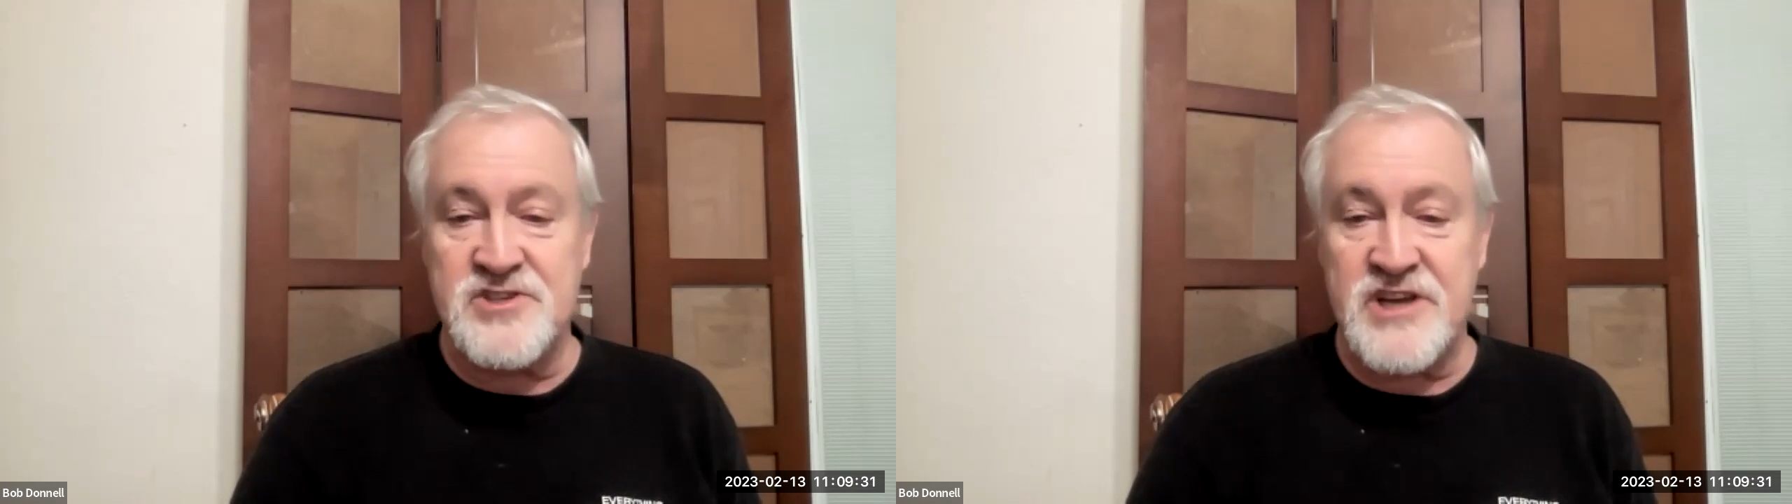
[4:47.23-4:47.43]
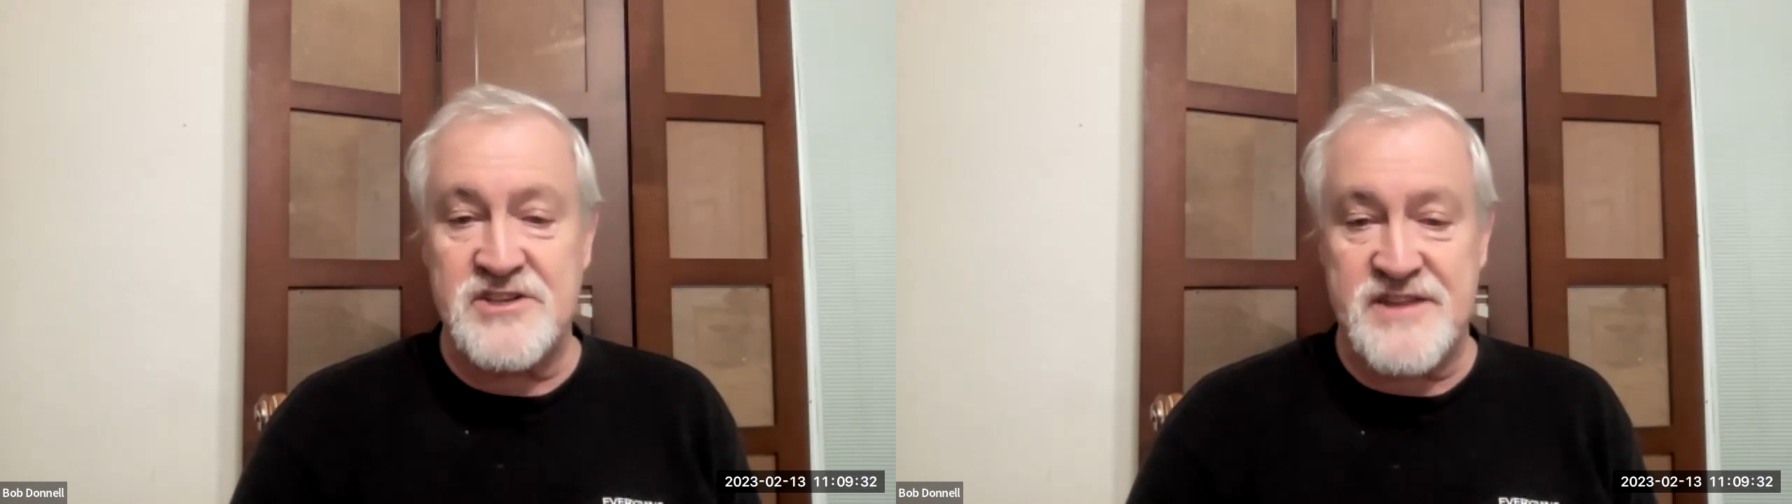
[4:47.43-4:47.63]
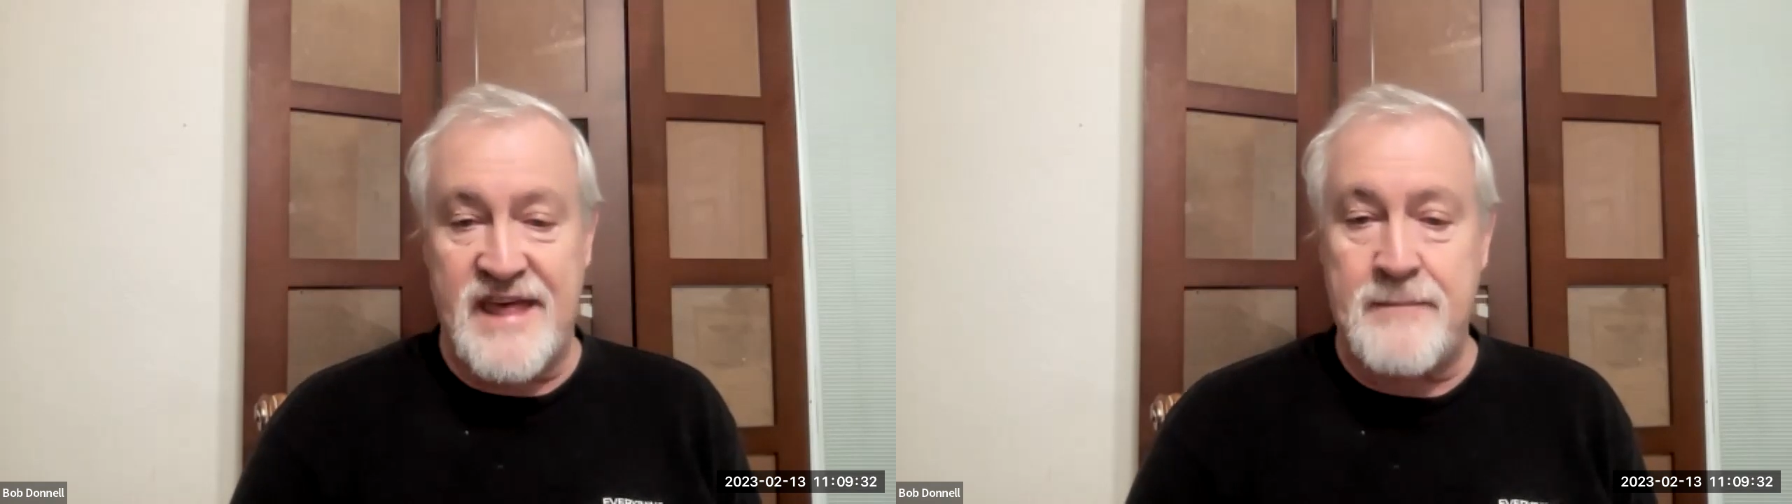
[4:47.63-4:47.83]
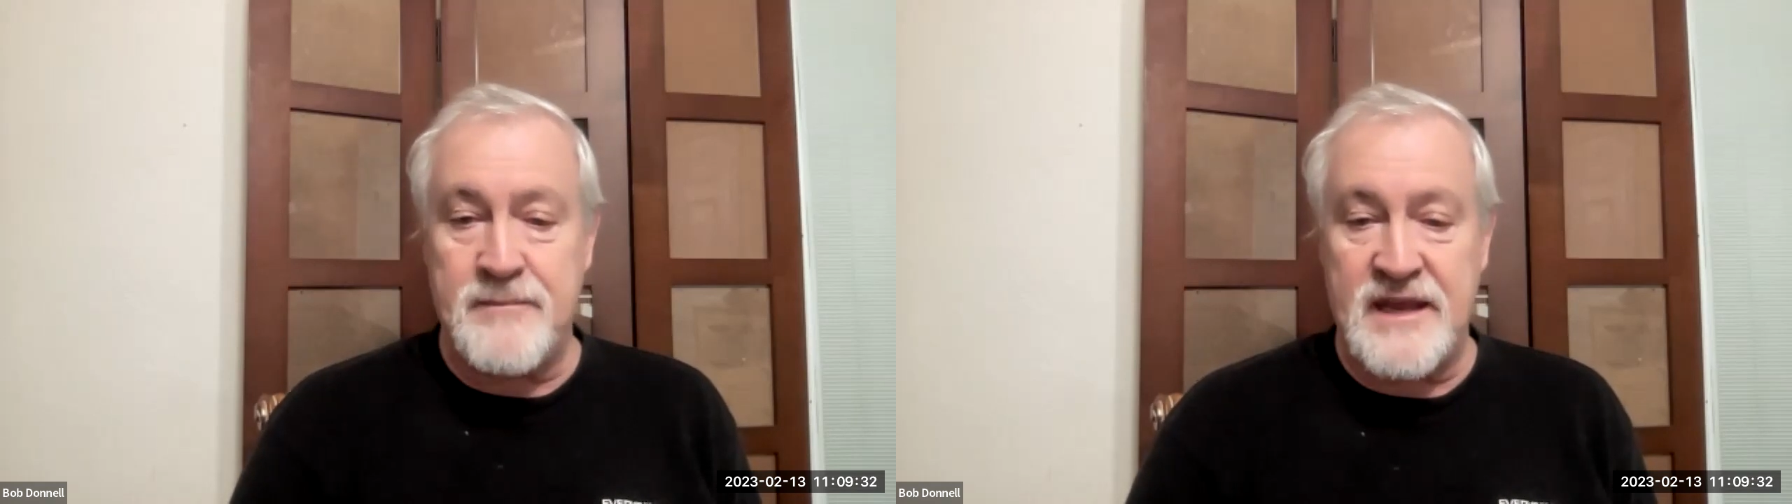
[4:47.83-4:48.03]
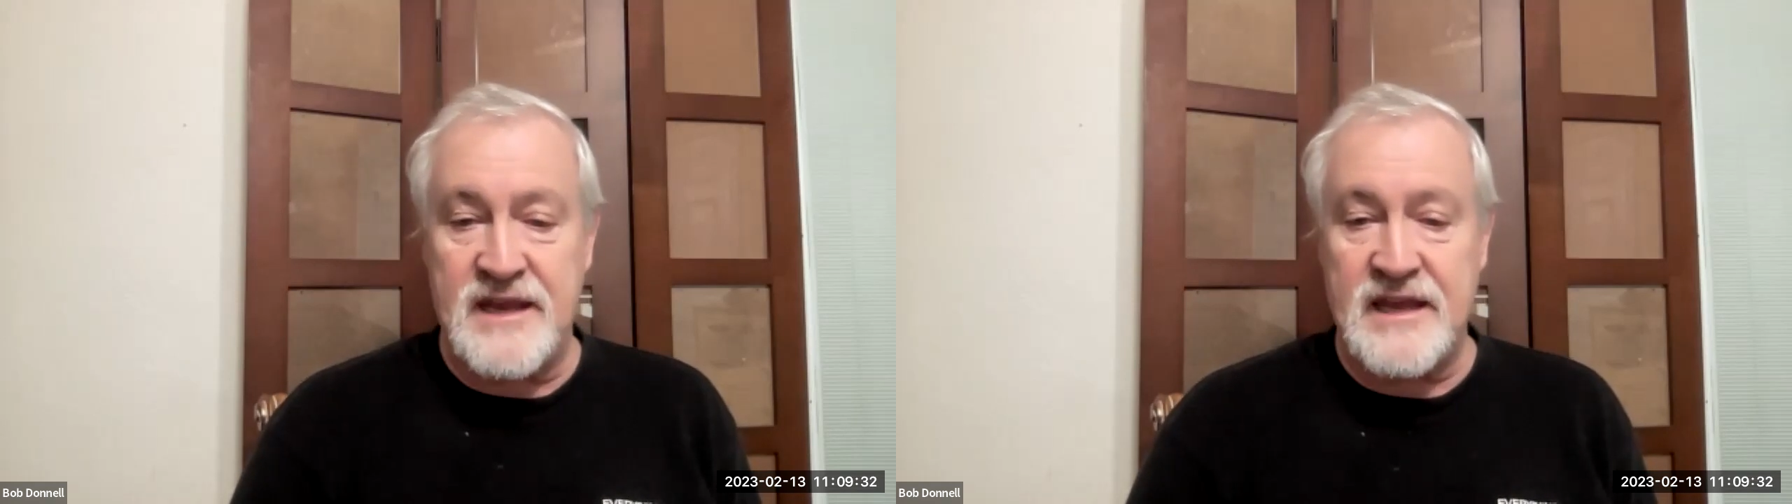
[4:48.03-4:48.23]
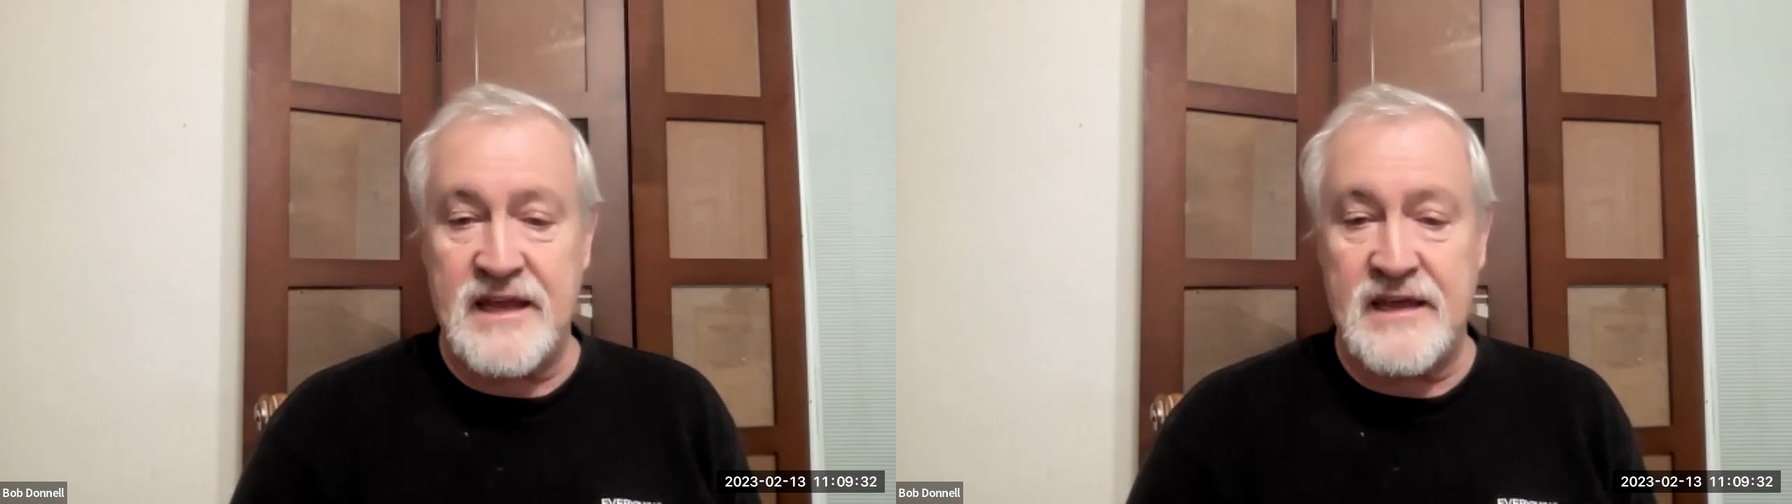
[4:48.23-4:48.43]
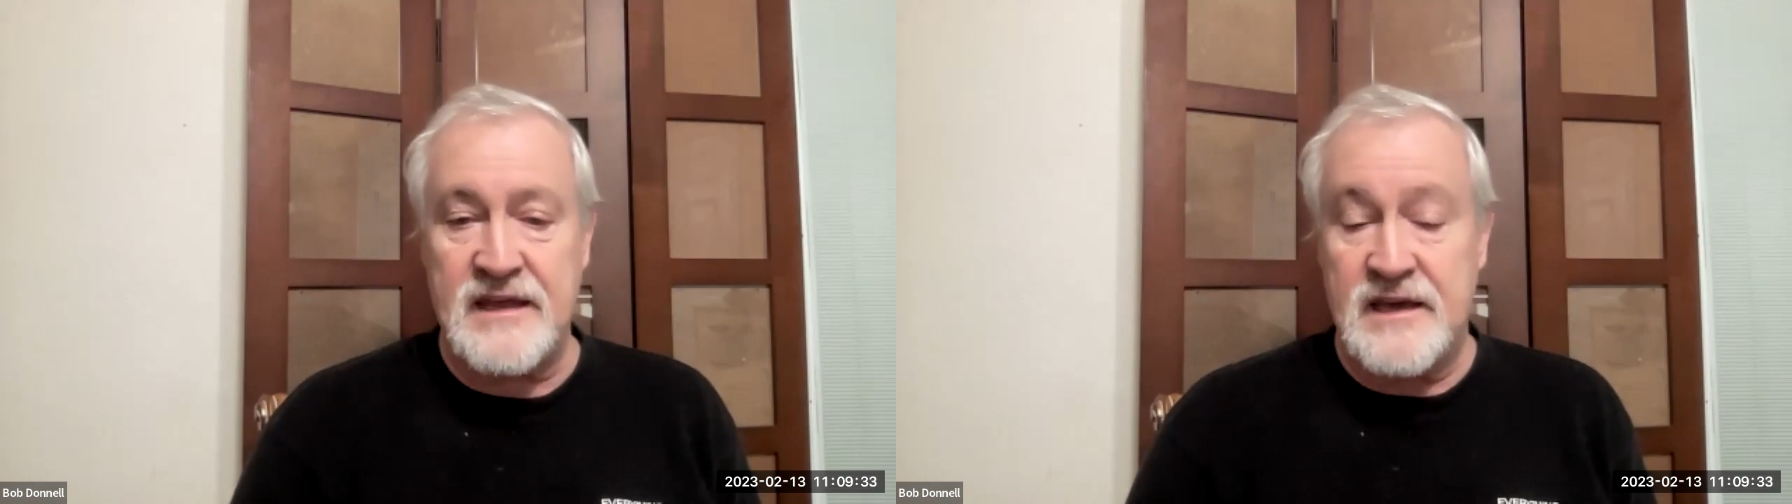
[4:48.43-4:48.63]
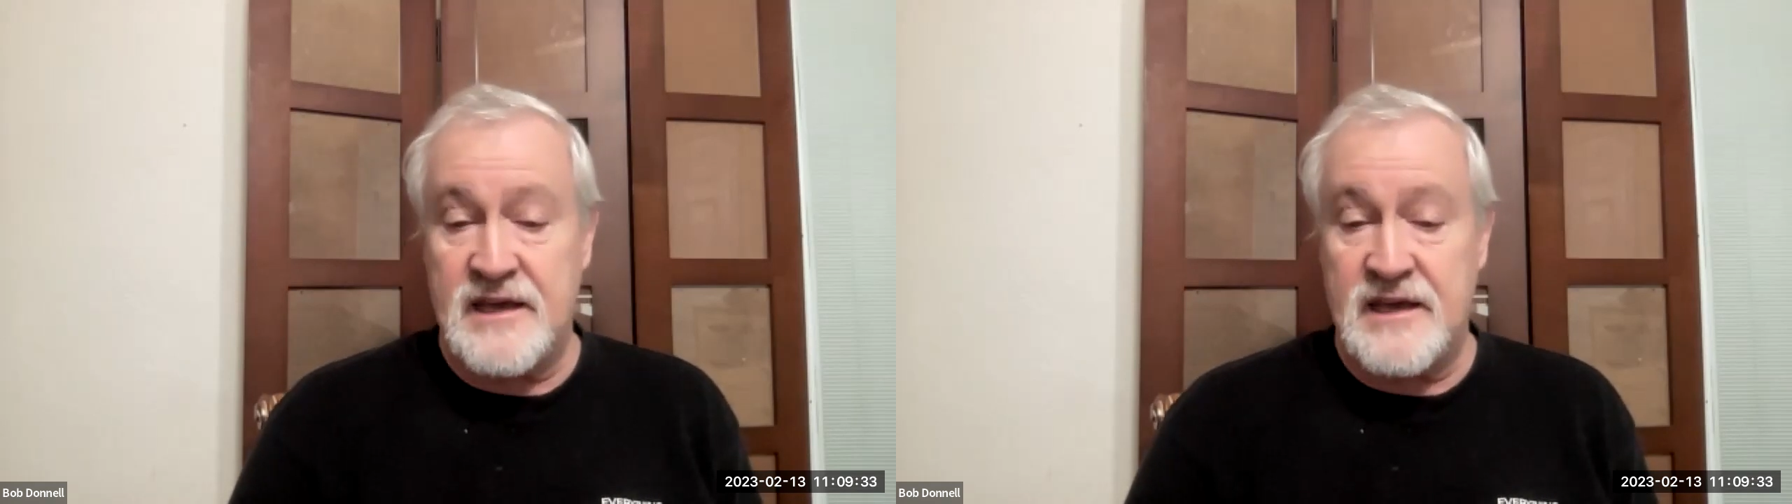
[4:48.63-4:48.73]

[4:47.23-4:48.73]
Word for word: change that meaning,